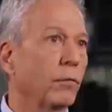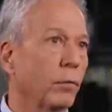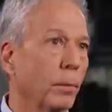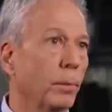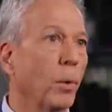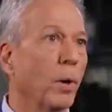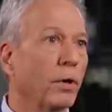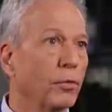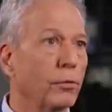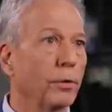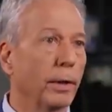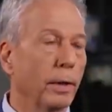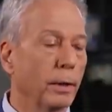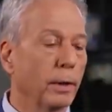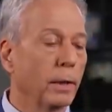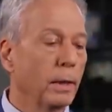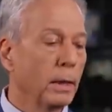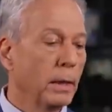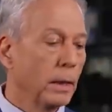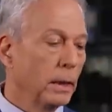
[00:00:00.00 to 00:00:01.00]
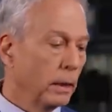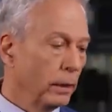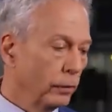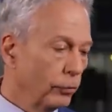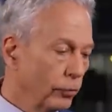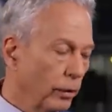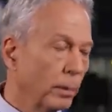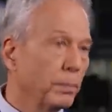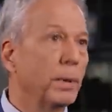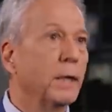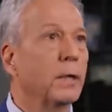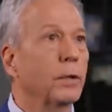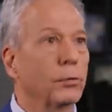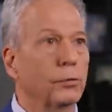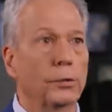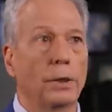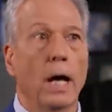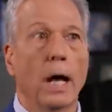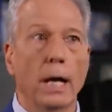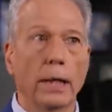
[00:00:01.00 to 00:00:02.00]
Gary Lane was his senior
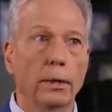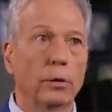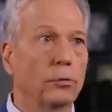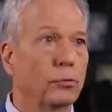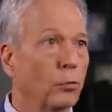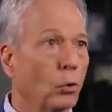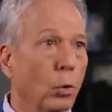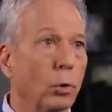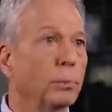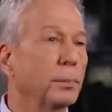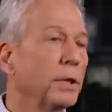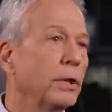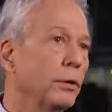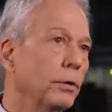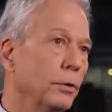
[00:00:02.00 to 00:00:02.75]
campaign press